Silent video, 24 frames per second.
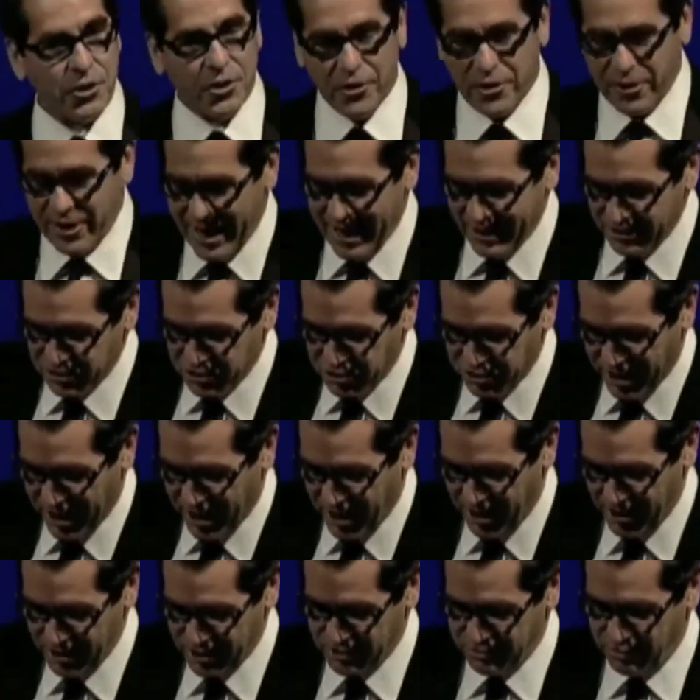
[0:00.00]
how
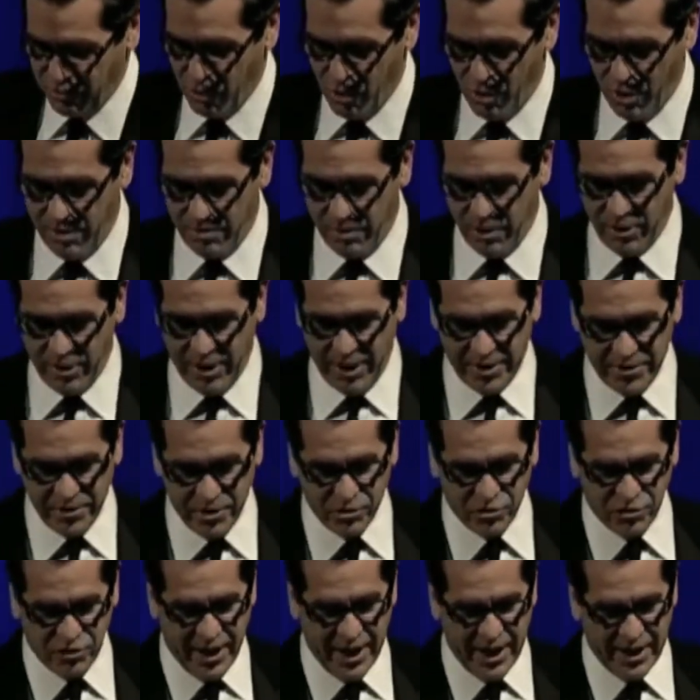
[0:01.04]
stars form, or
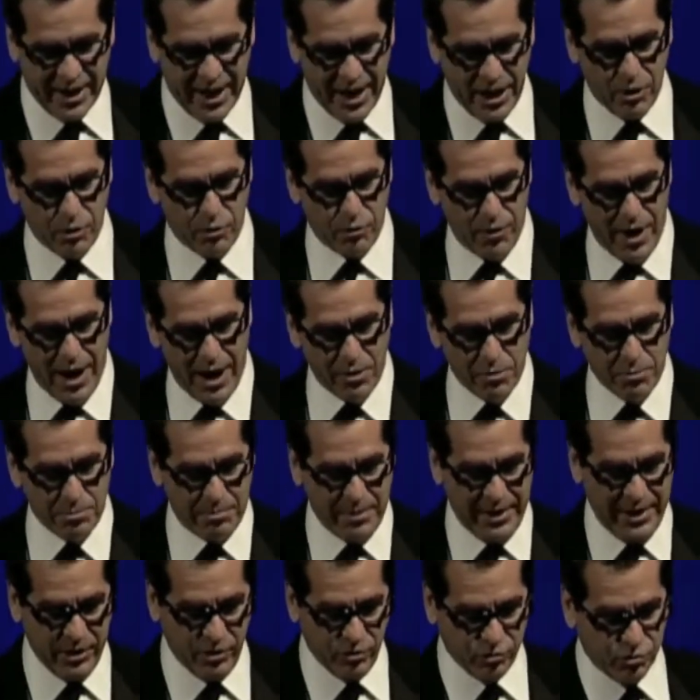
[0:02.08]
understand how ground
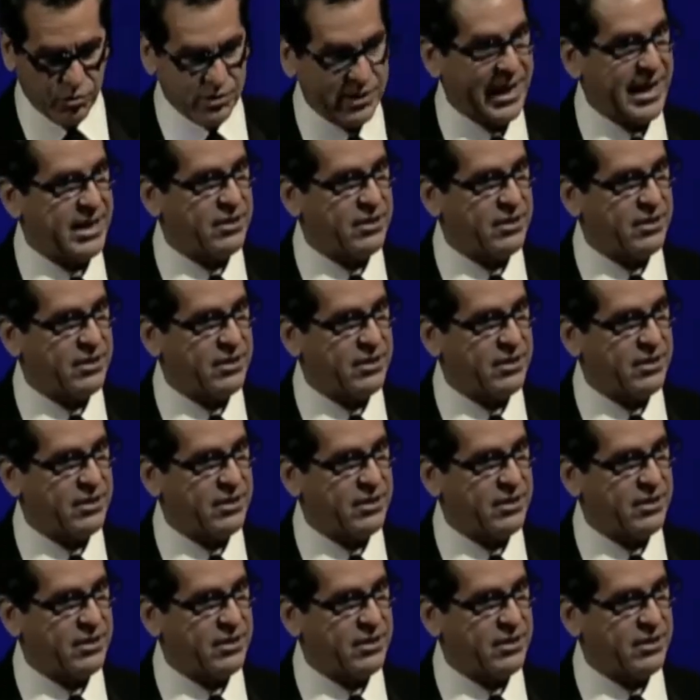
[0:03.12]
beetles relate to